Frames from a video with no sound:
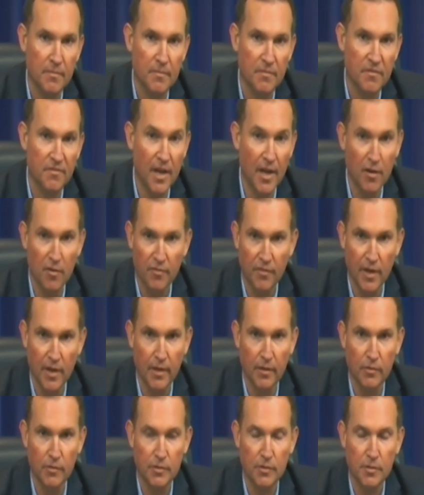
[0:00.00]

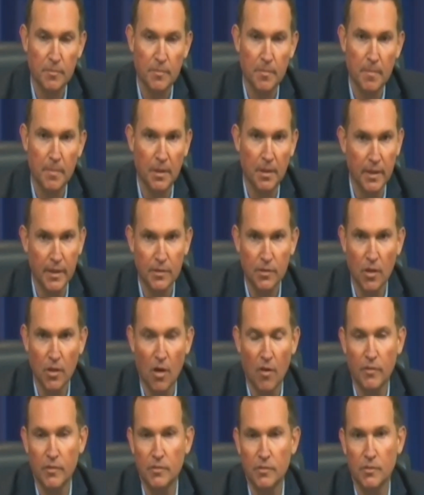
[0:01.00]
Firefighters, police
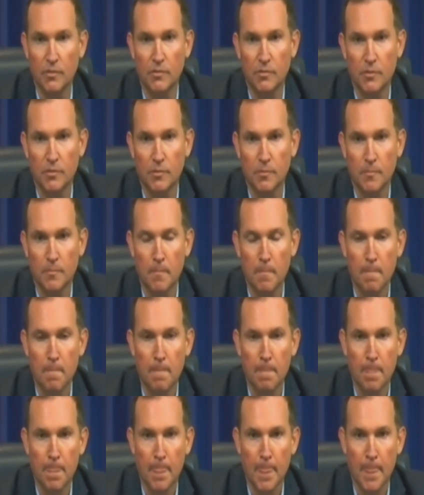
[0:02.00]
officers,
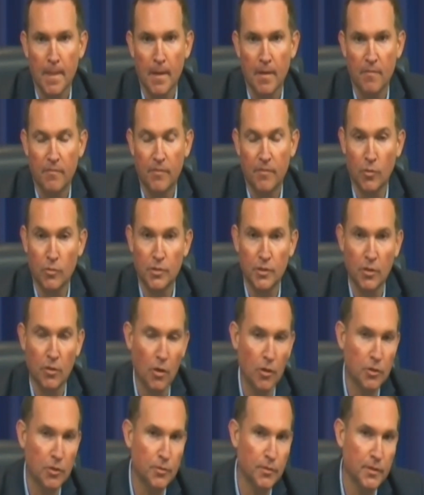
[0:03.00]
folks in
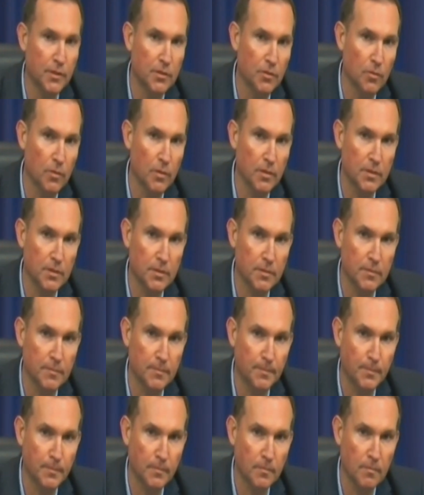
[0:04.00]
grocery stores,
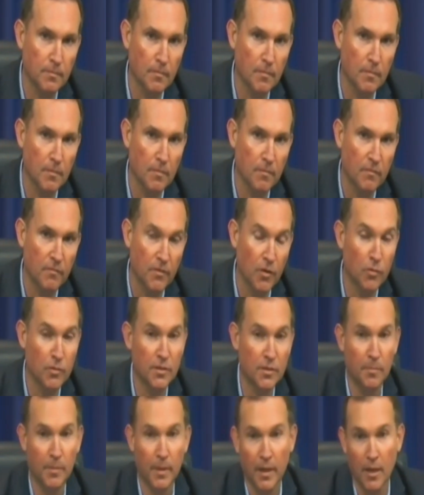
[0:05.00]
folks
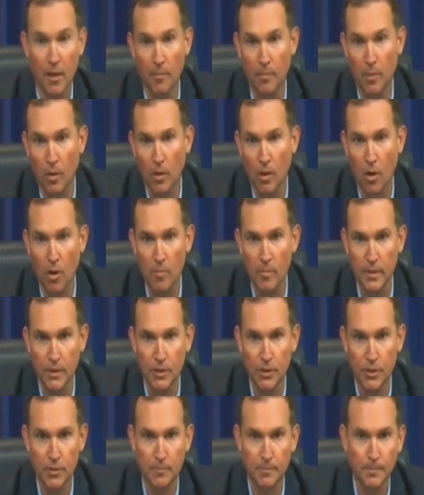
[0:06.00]
that pick up our
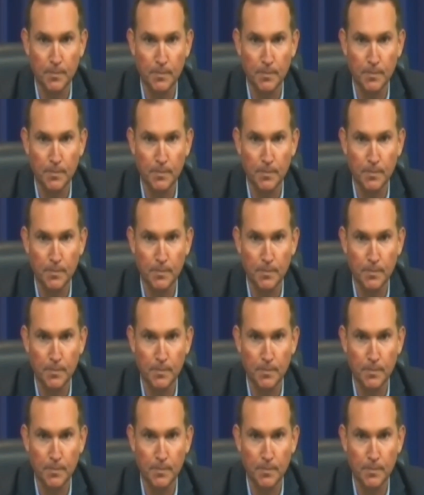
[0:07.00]
garbage.